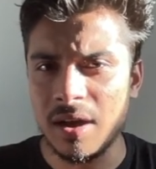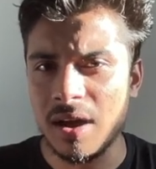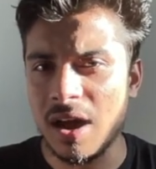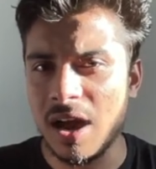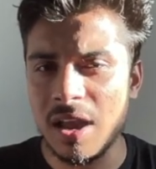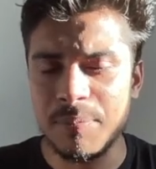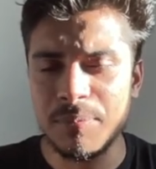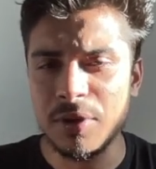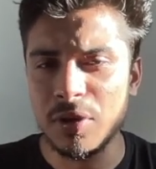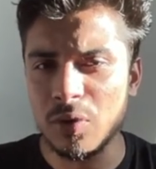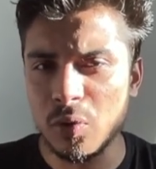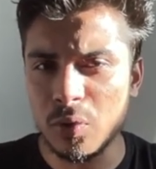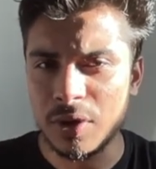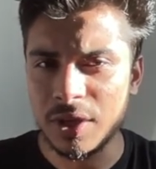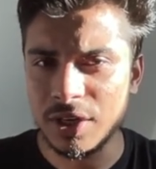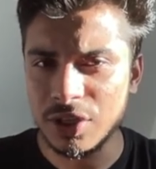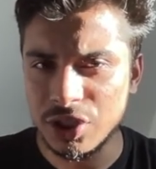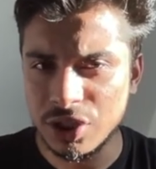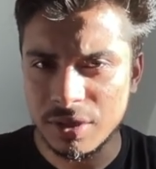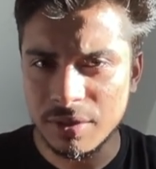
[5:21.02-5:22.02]
IP
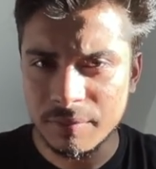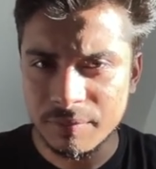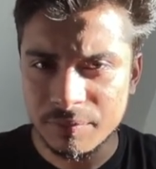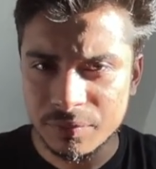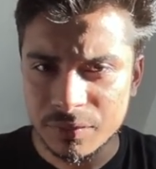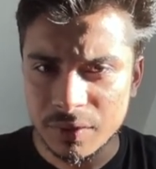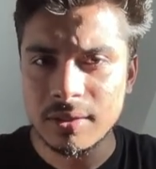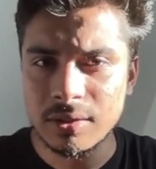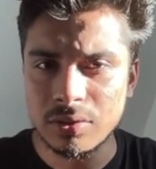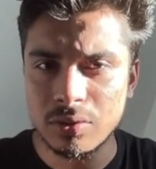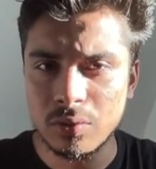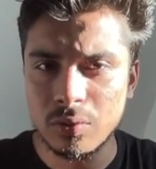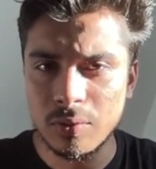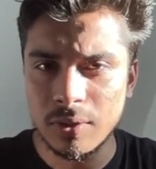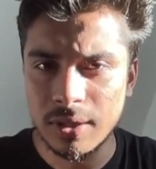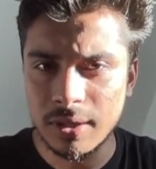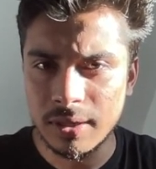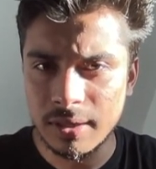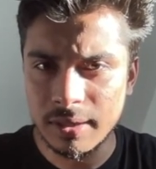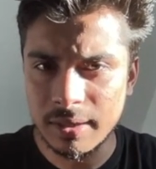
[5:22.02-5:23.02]
rotation. So
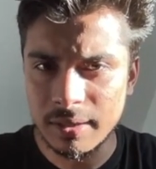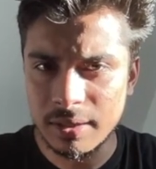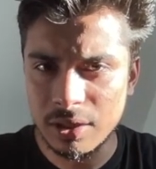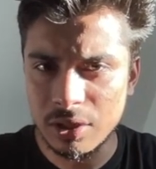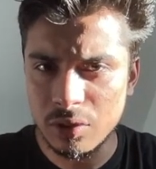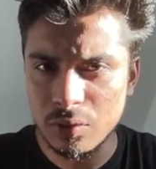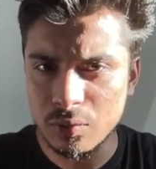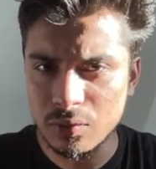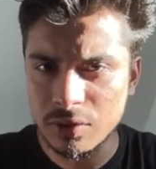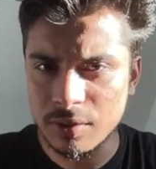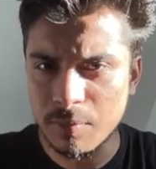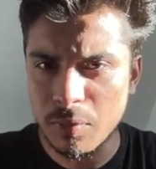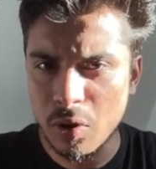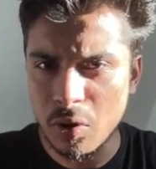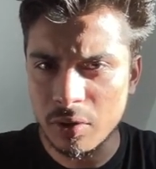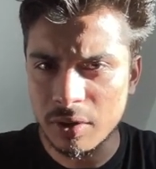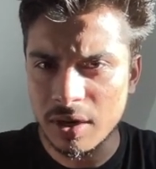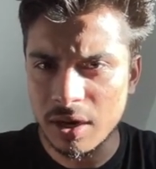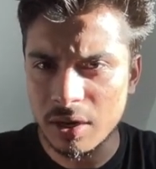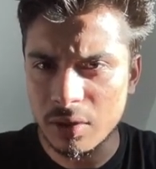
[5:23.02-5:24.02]
he used the
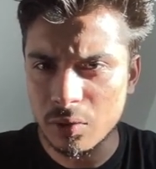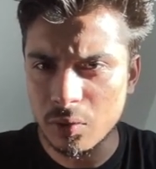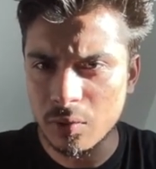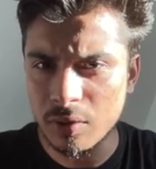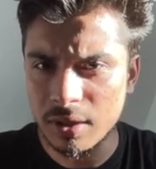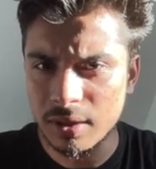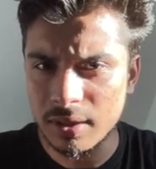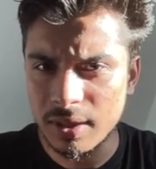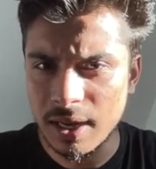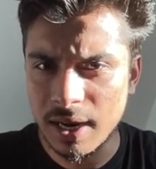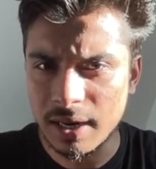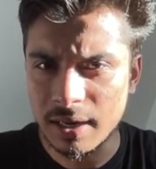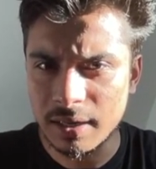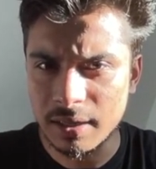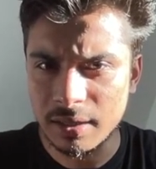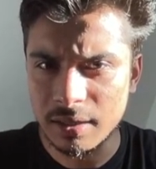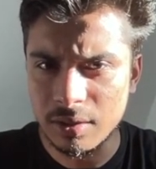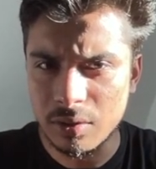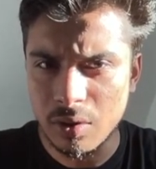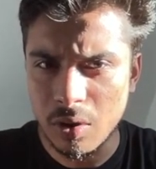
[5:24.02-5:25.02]
botcard token that
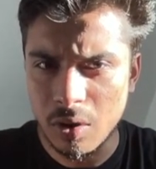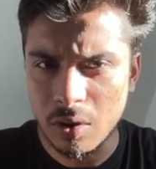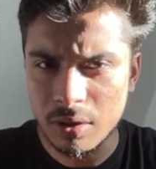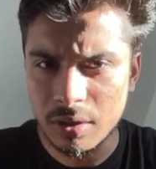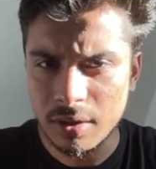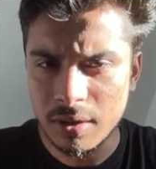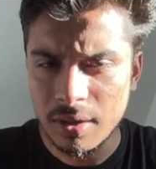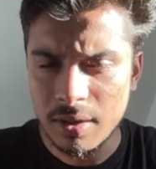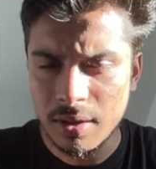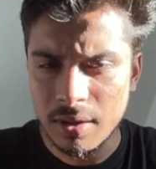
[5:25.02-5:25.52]
he got.